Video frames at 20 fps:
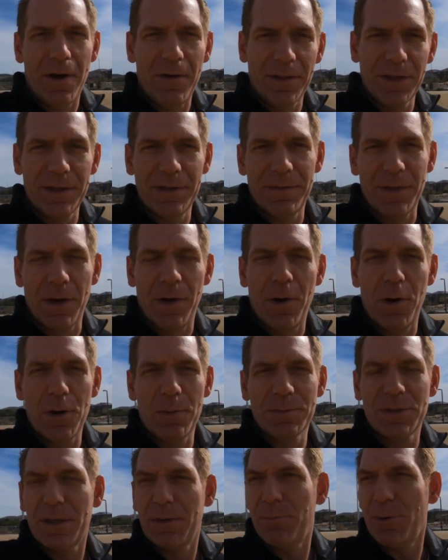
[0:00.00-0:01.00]
the
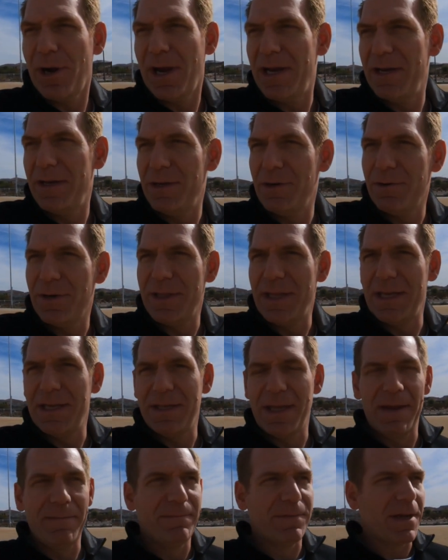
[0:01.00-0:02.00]
homes are brand new, and then
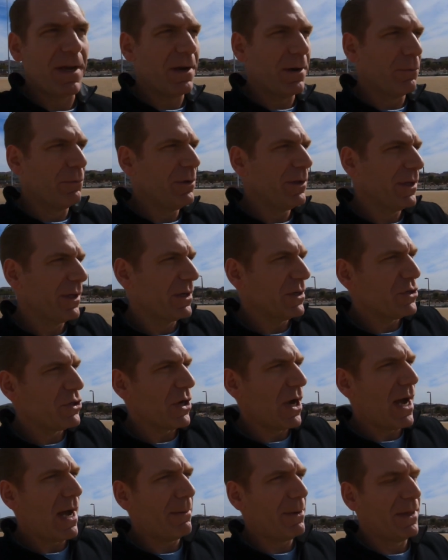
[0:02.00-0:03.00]
they've done a really good
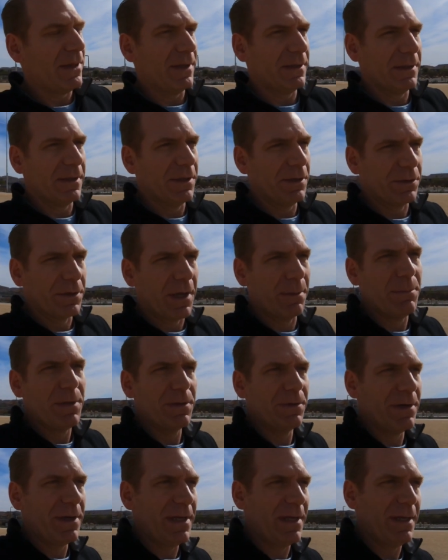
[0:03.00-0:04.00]
job at the little
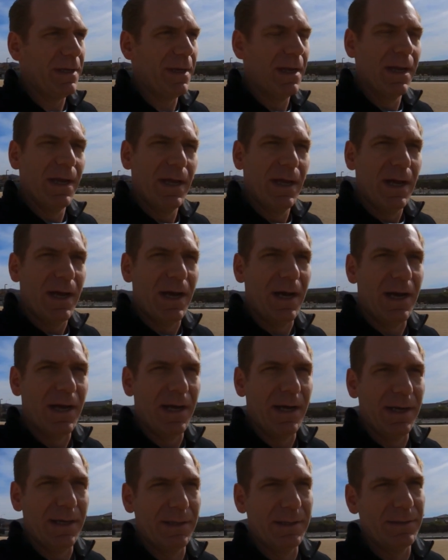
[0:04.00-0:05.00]
community
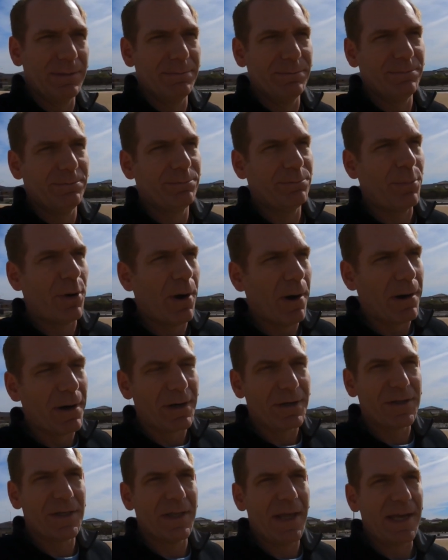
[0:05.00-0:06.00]

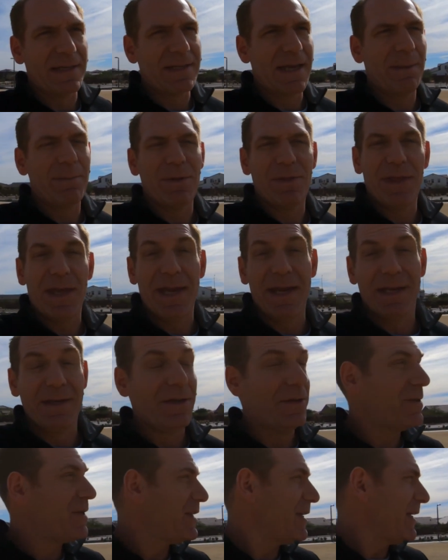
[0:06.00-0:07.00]
parks and that type of thing. And
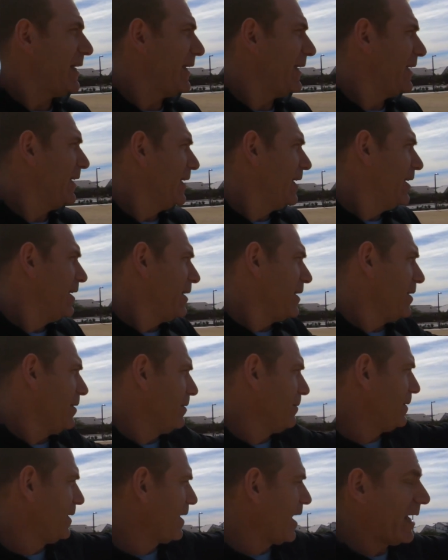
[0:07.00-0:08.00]
you see,
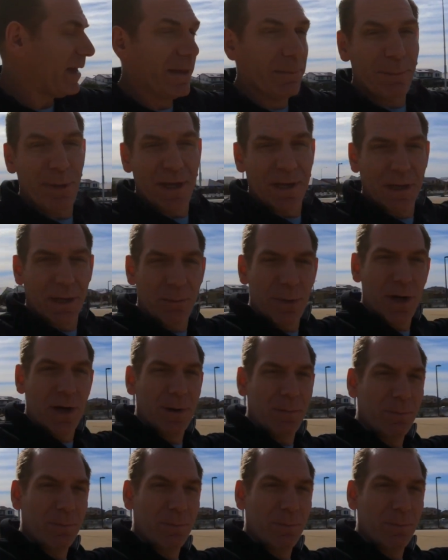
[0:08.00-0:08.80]
you got the pickleball